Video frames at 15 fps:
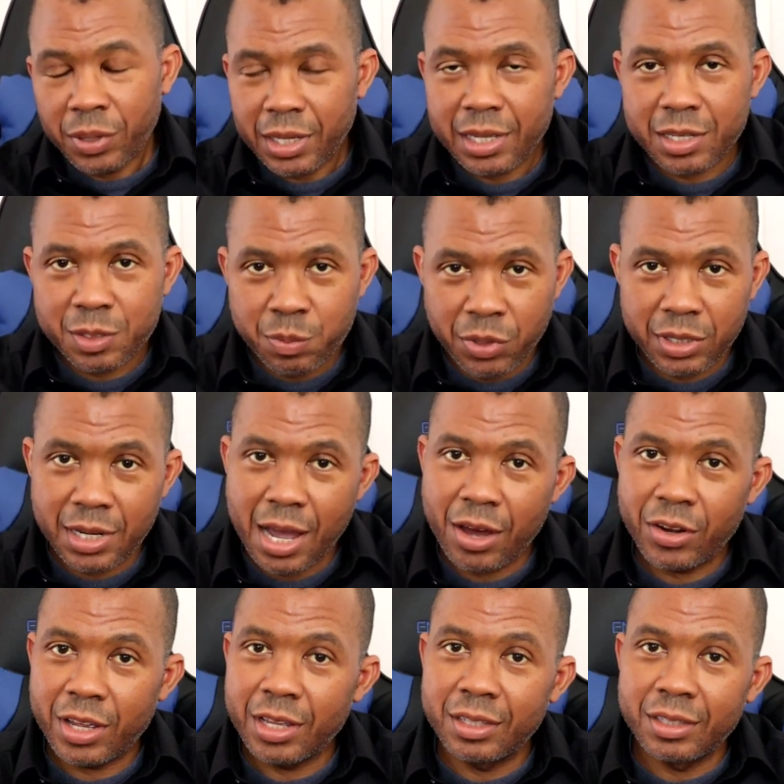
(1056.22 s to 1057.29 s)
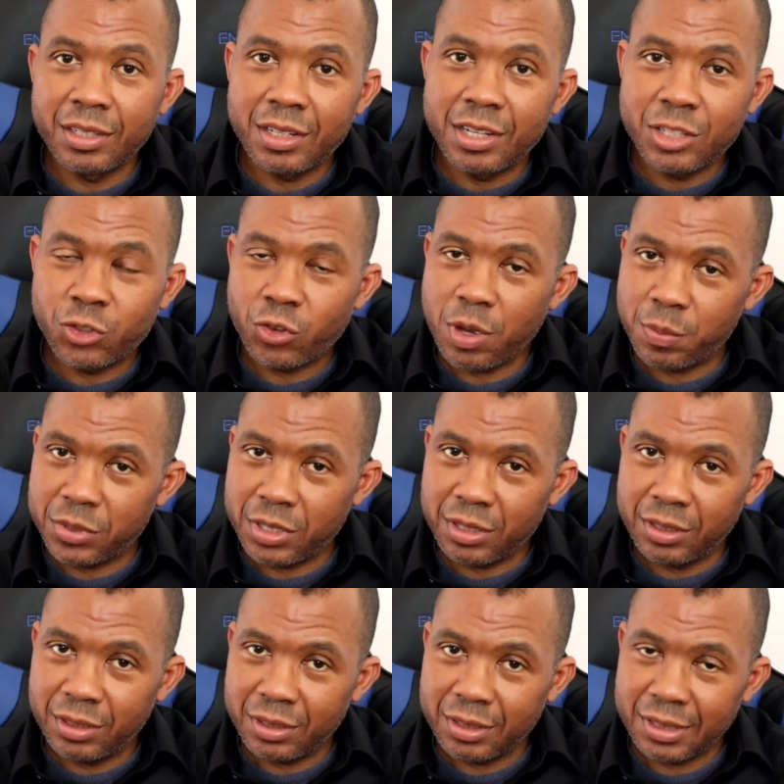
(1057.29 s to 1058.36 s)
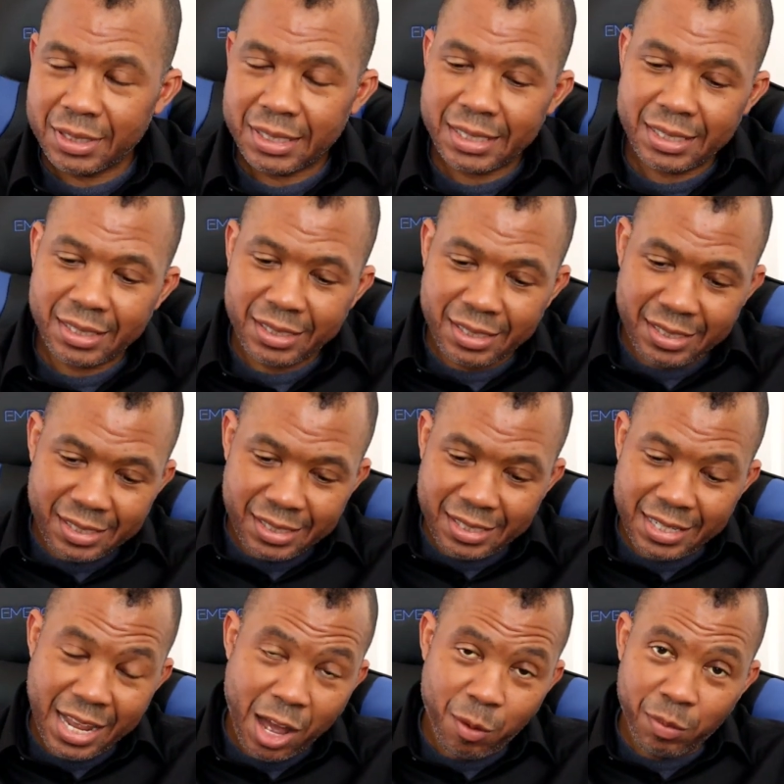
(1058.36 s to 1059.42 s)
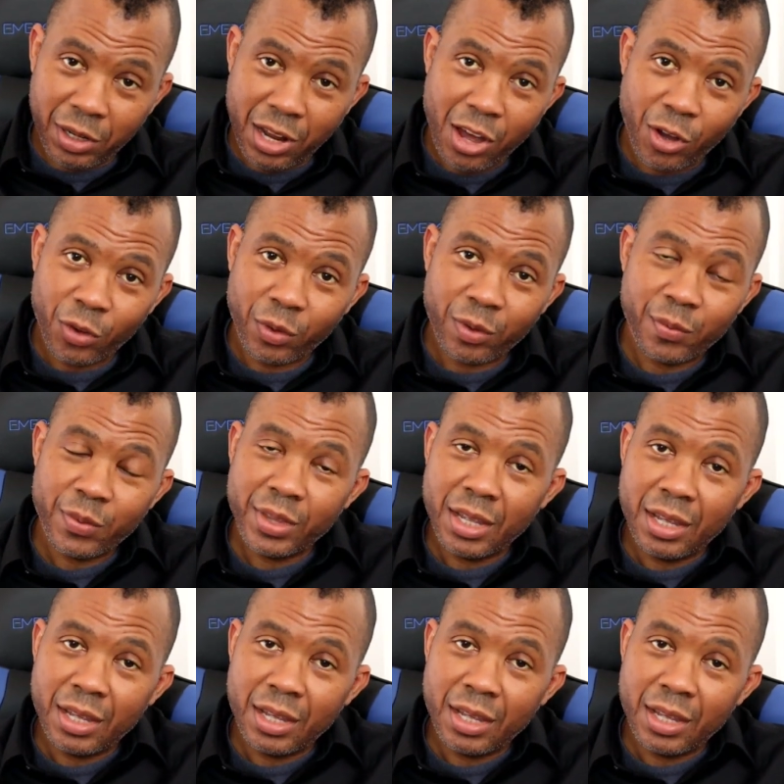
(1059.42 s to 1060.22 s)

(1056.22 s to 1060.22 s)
please put down in the description down below